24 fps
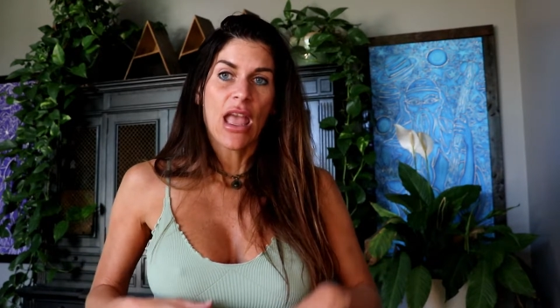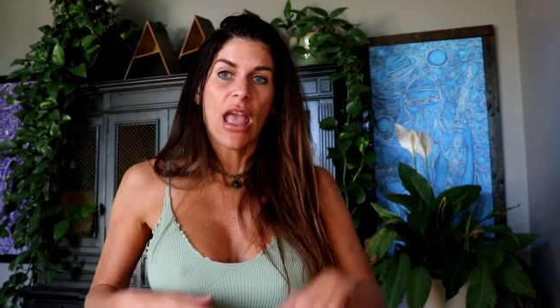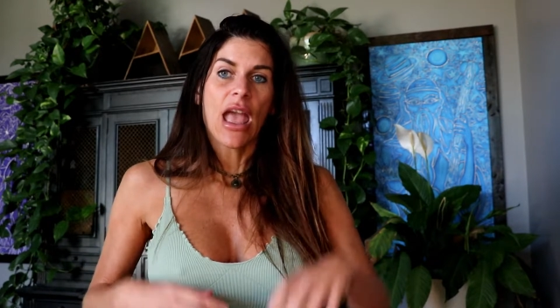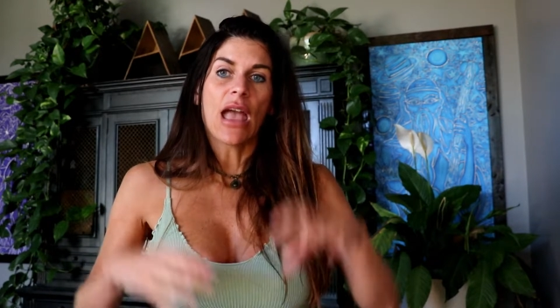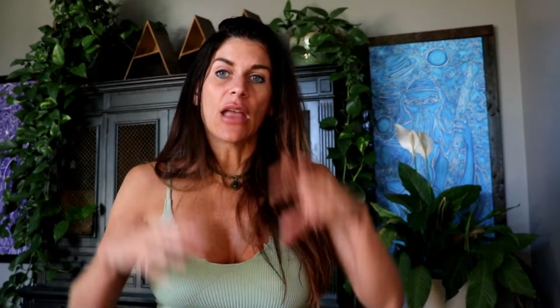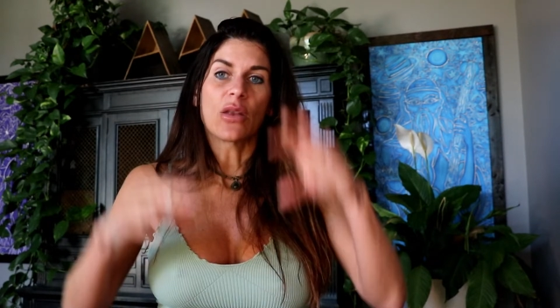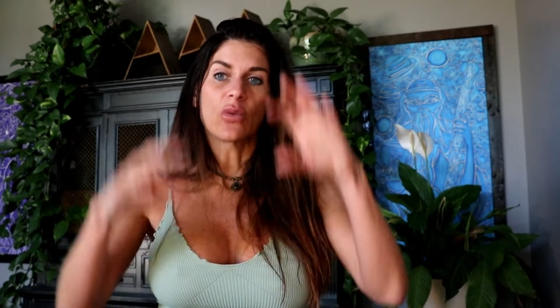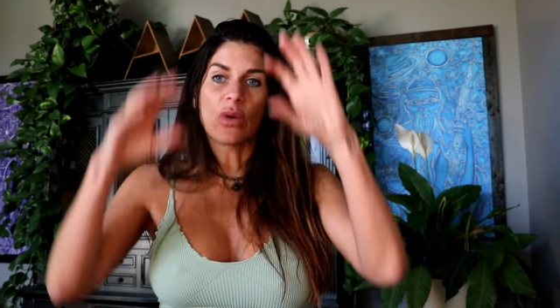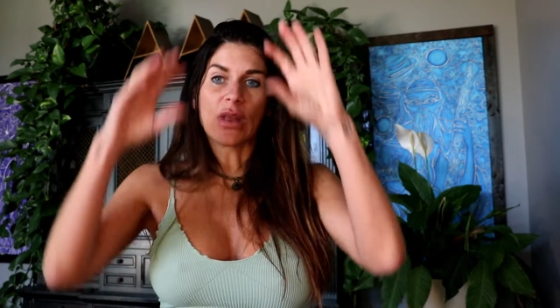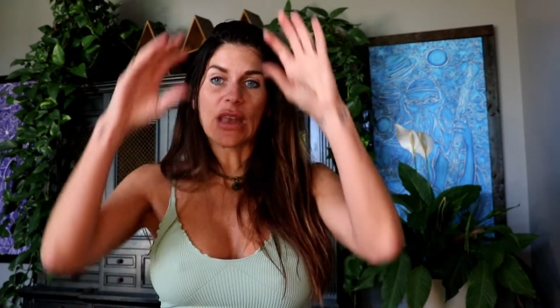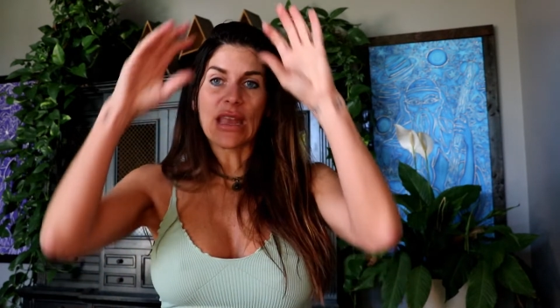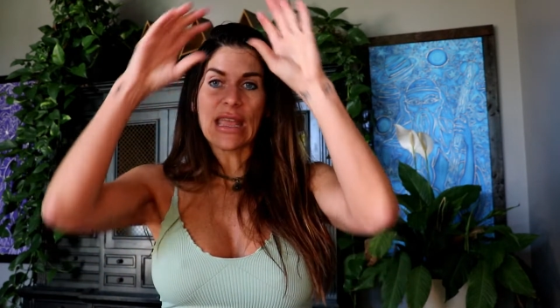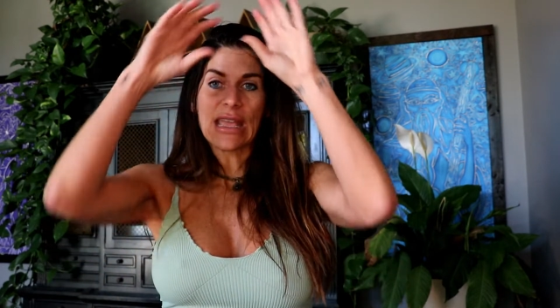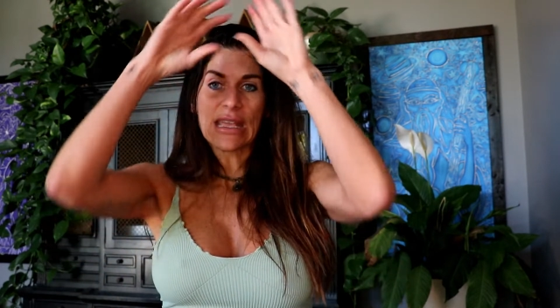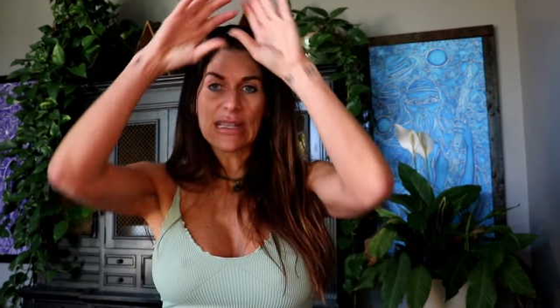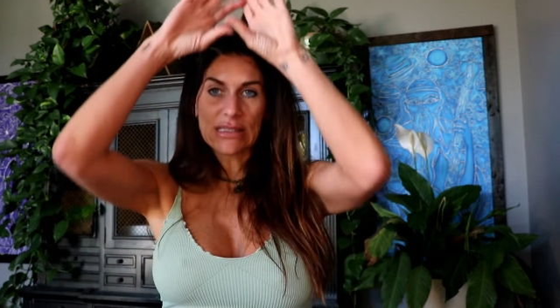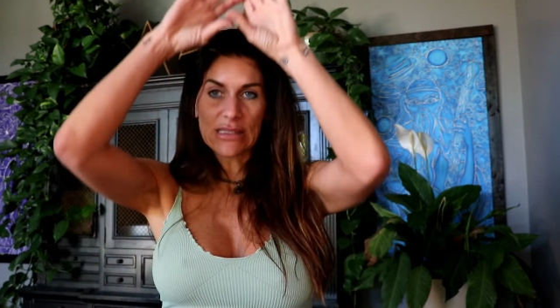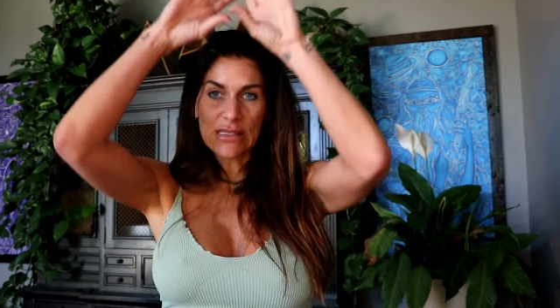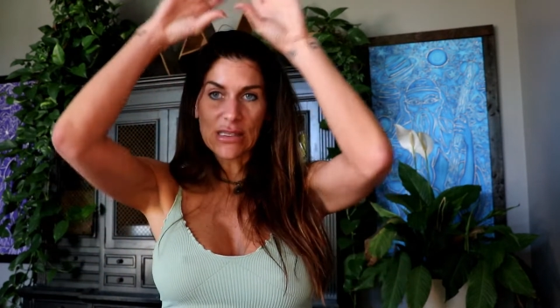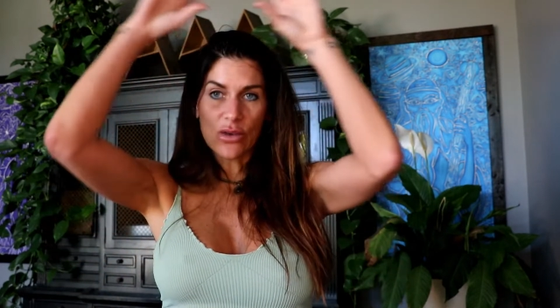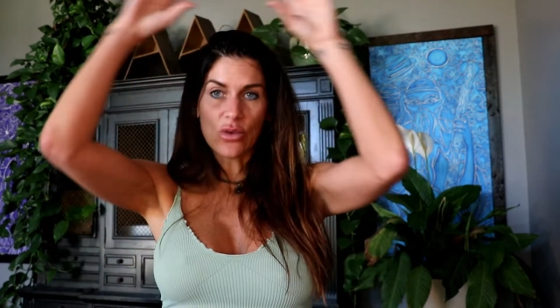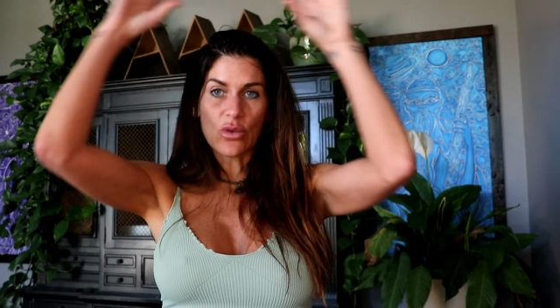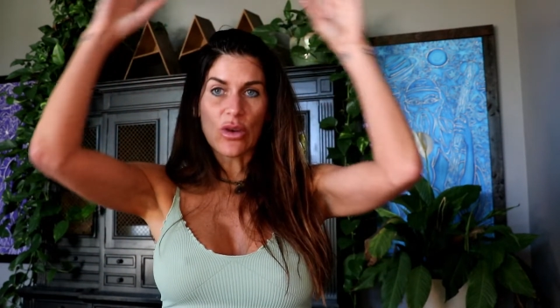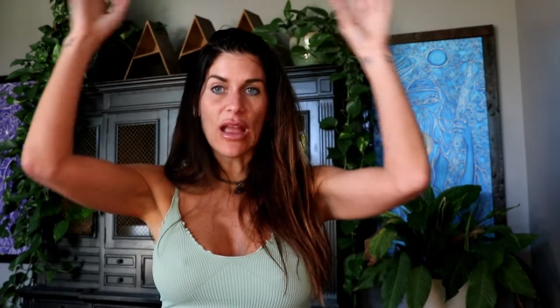And when it hits
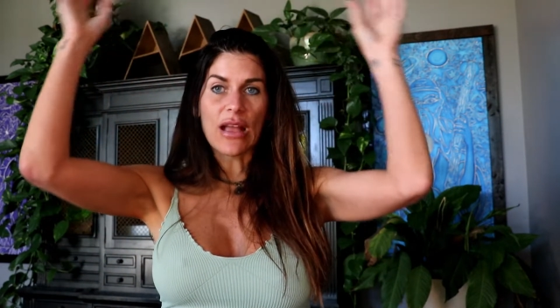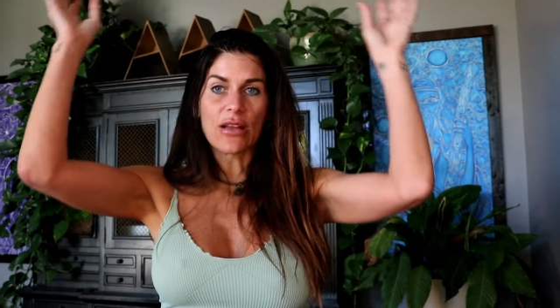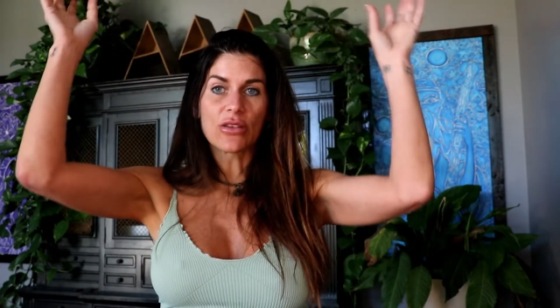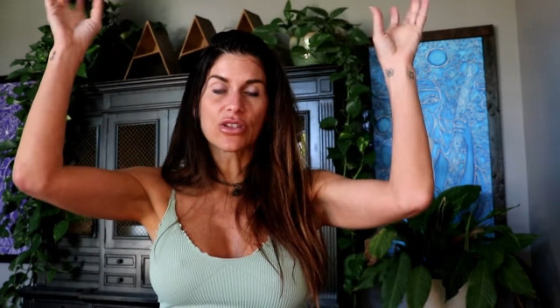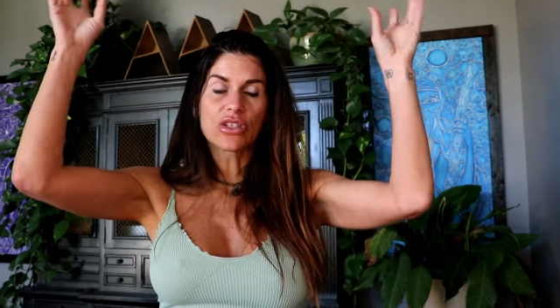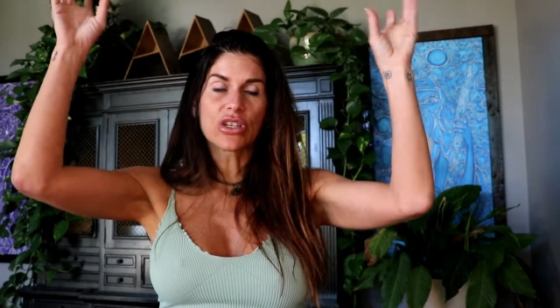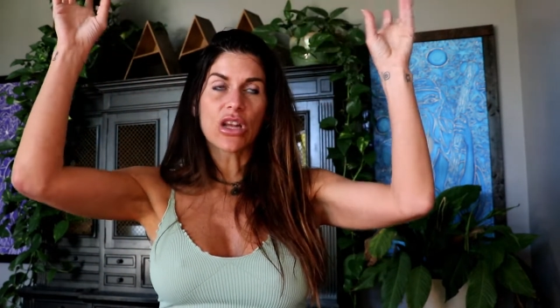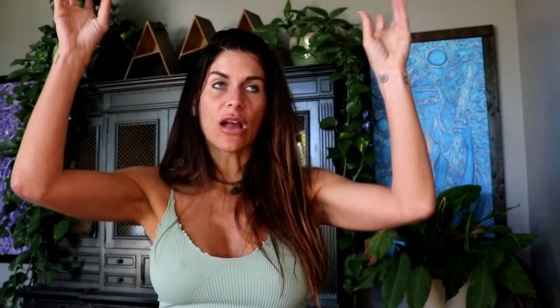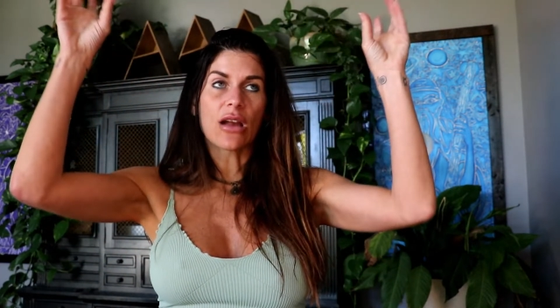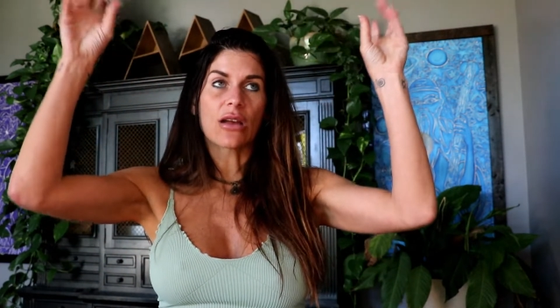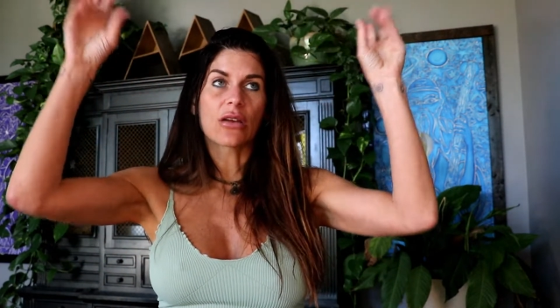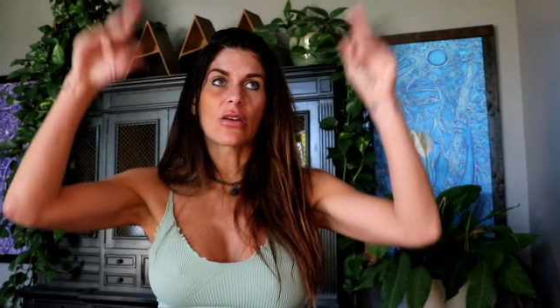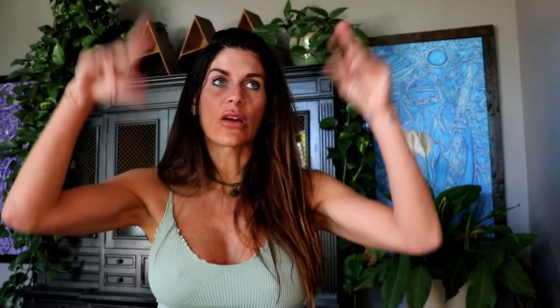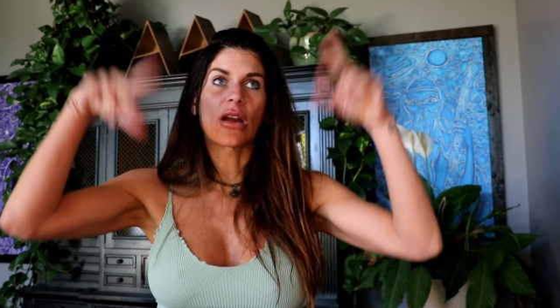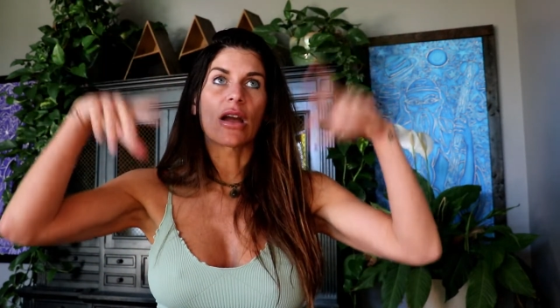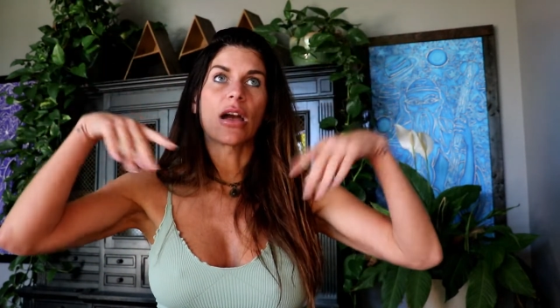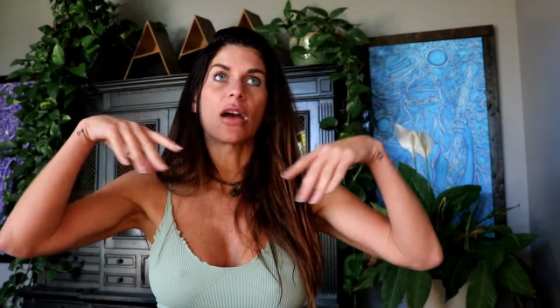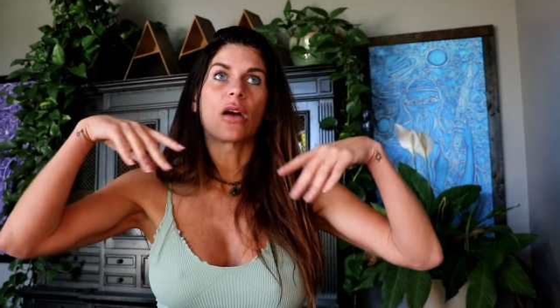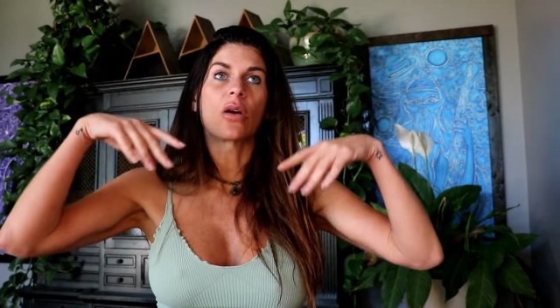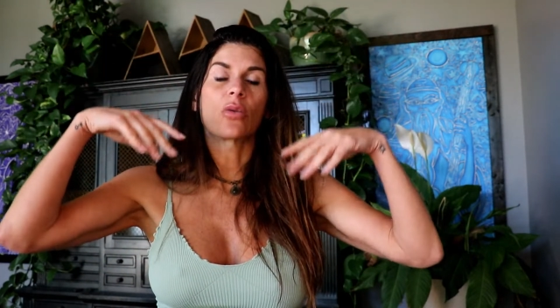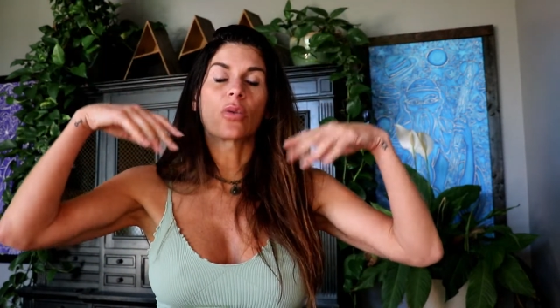the crown chakra,